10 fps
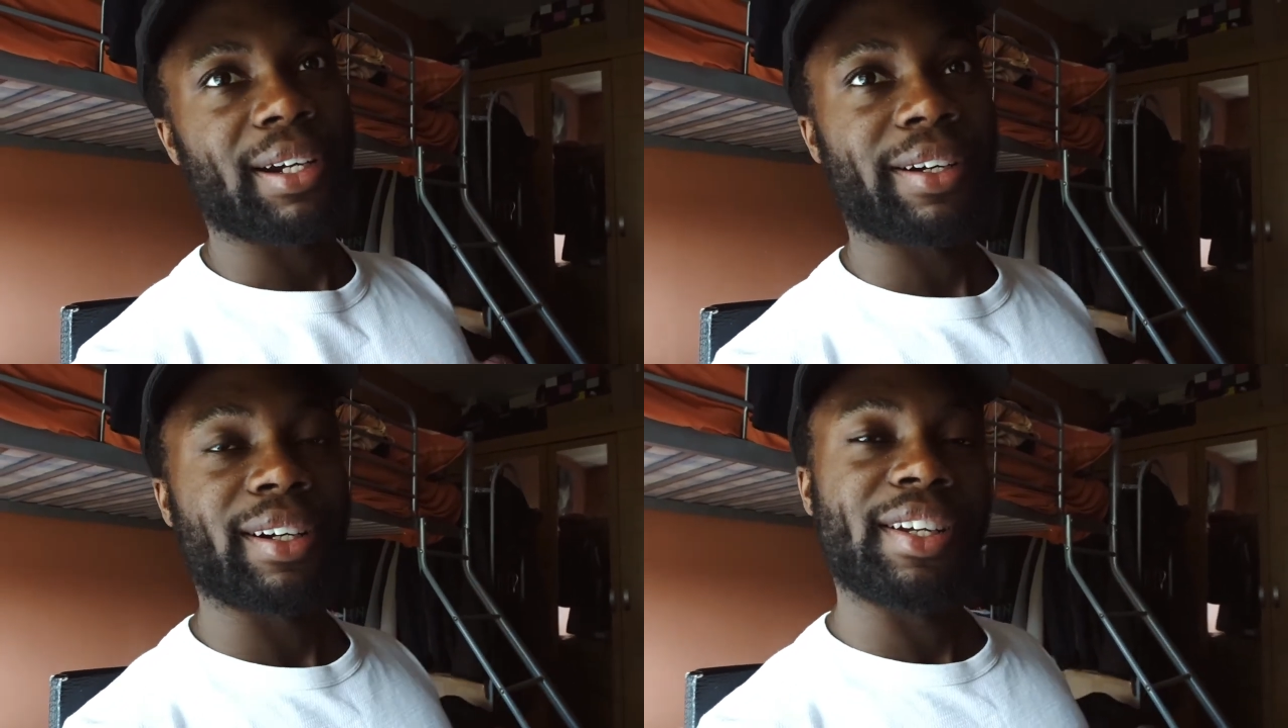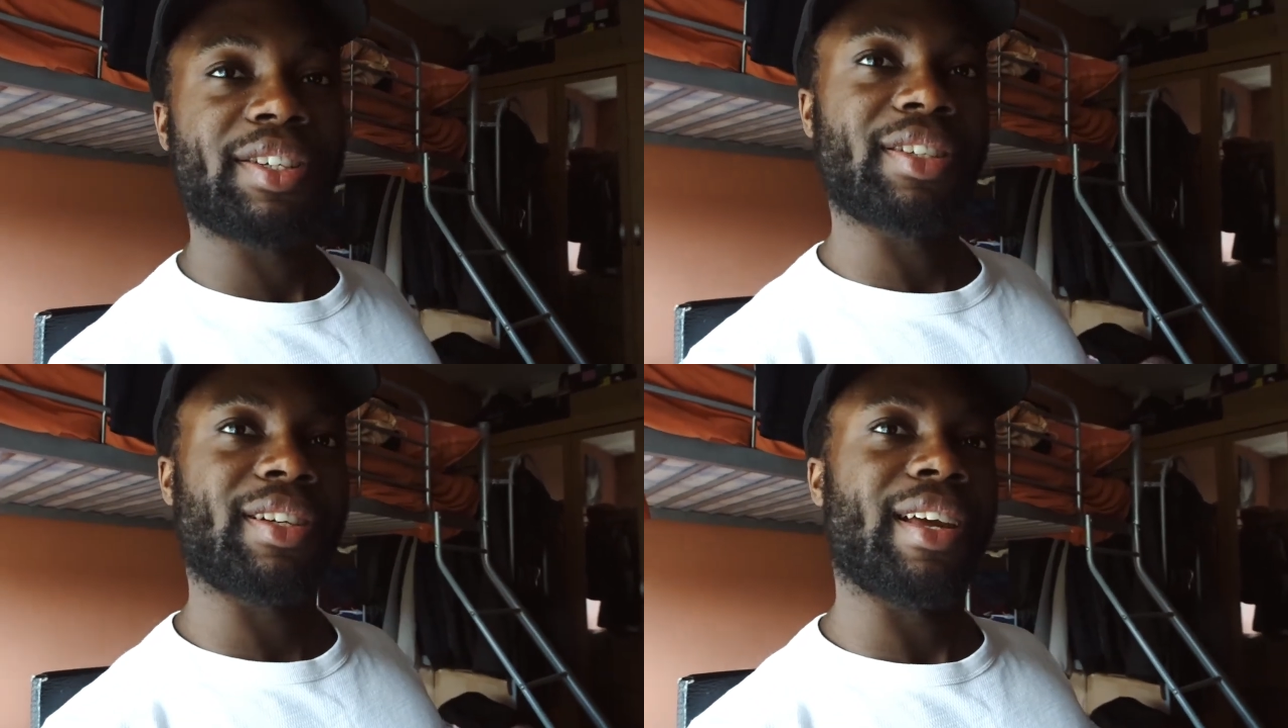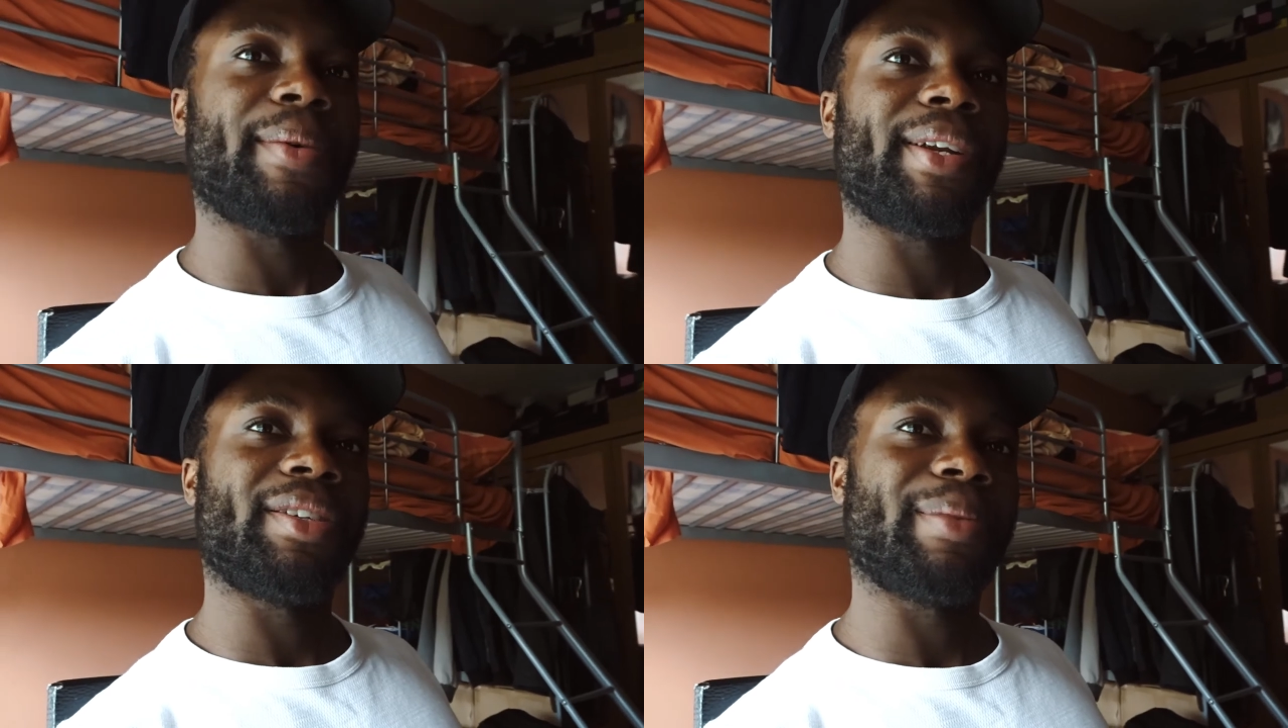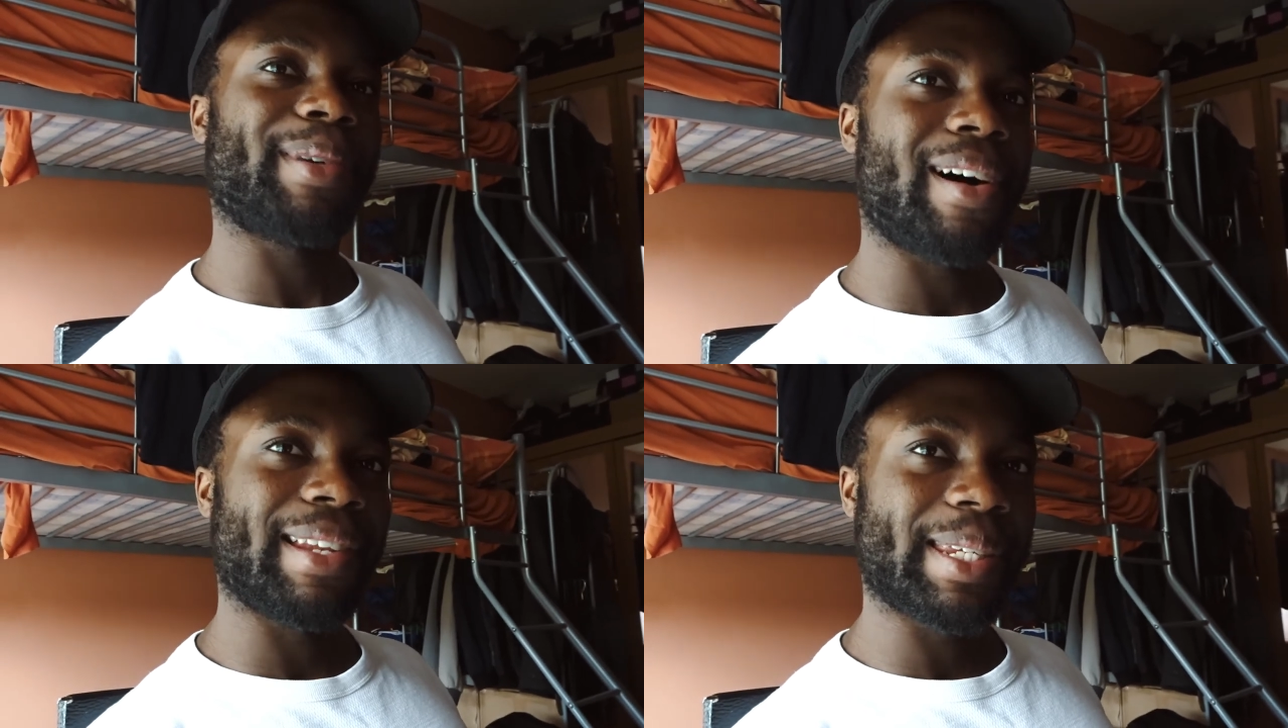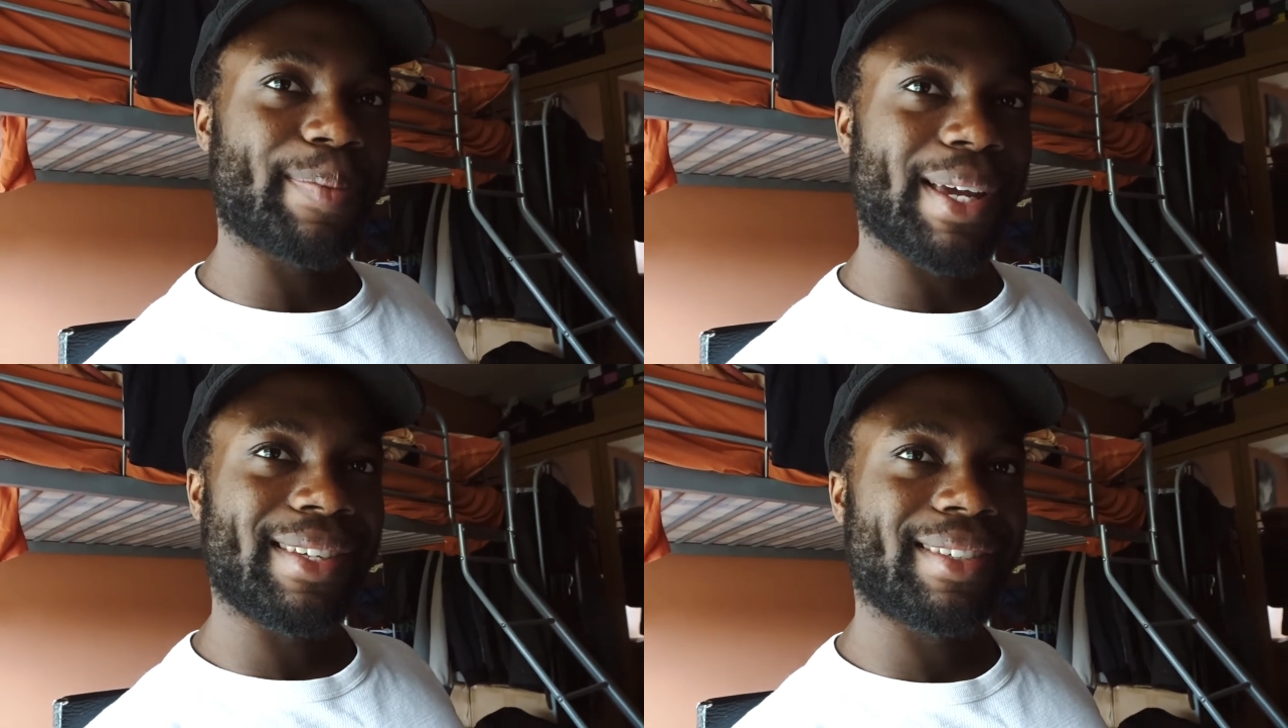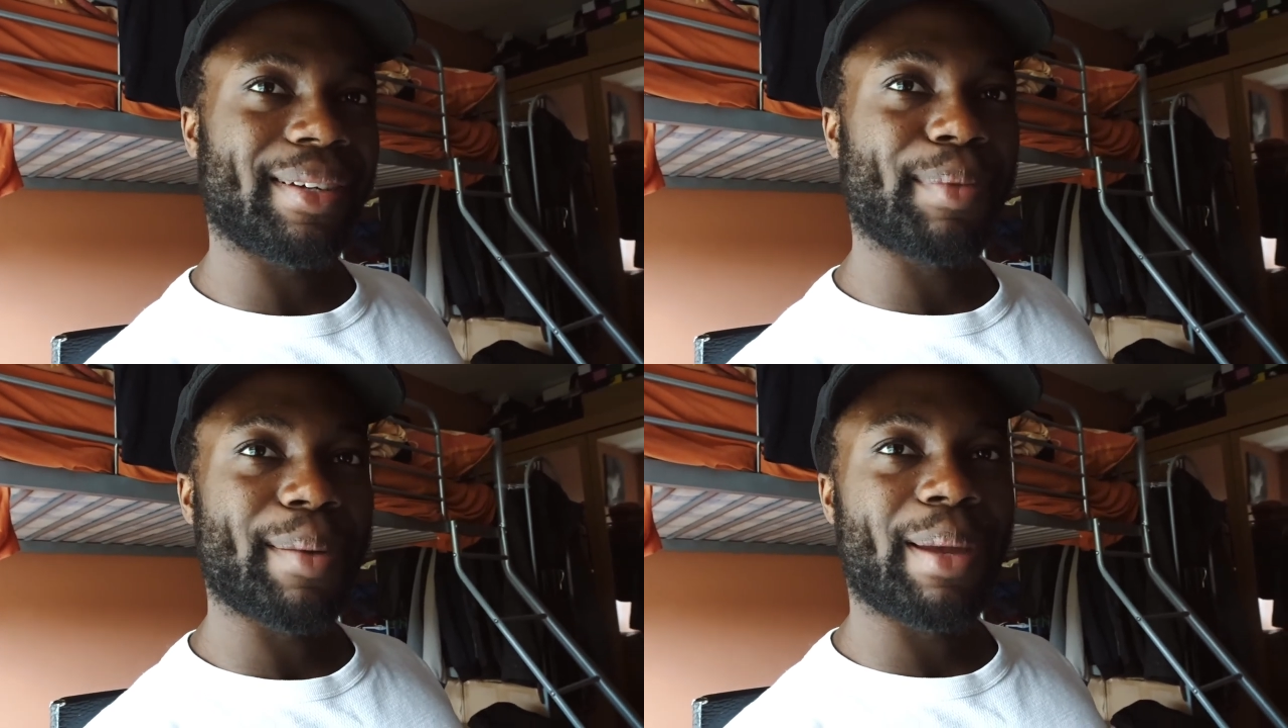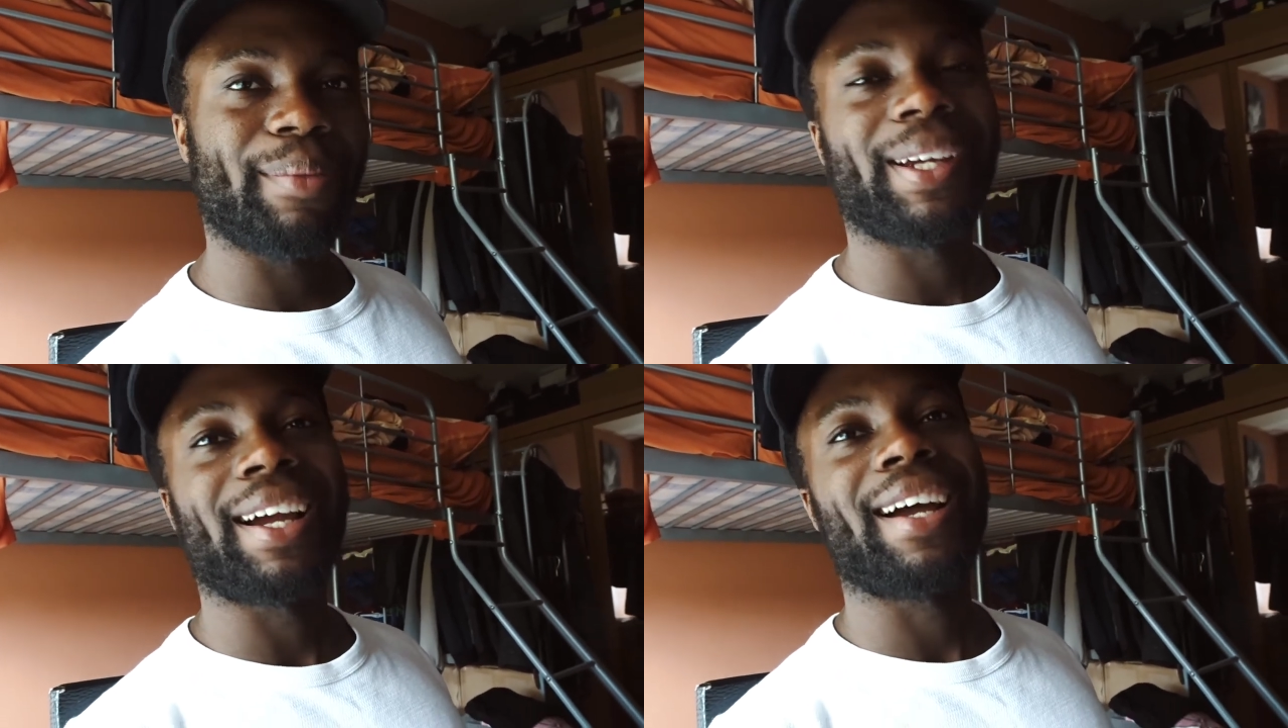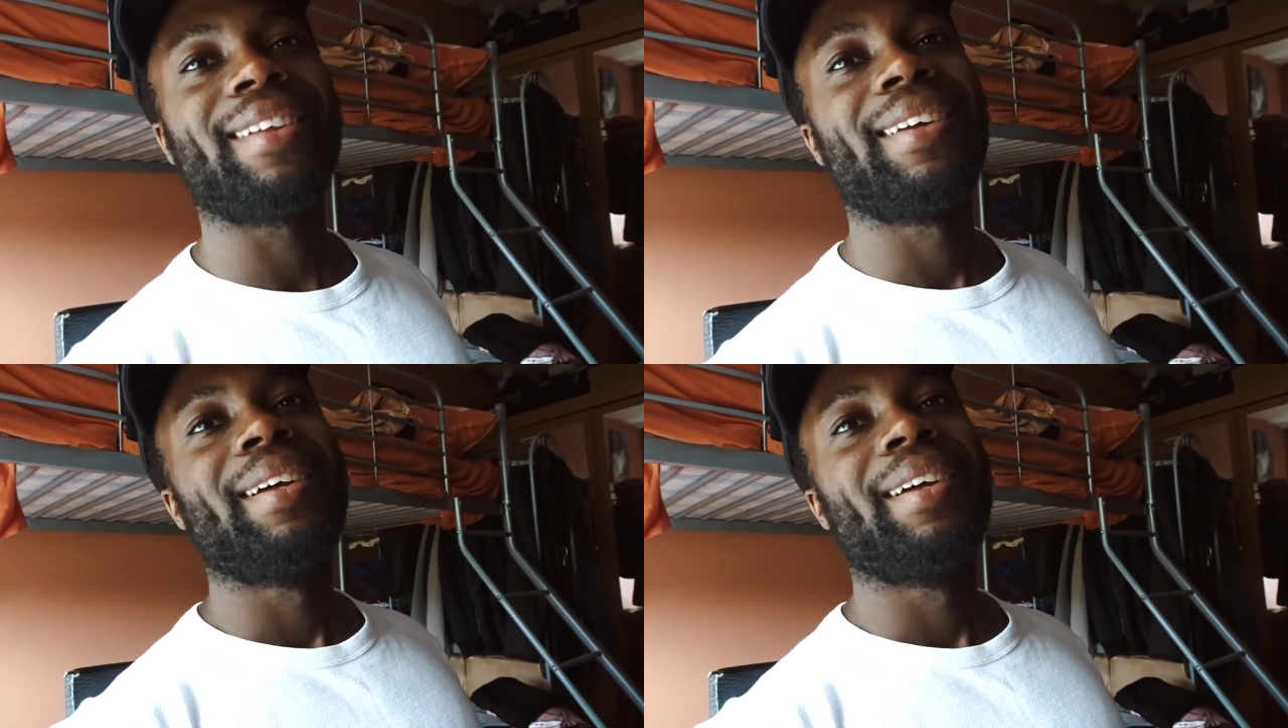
early just because I don't want to use up all the space on my memory card.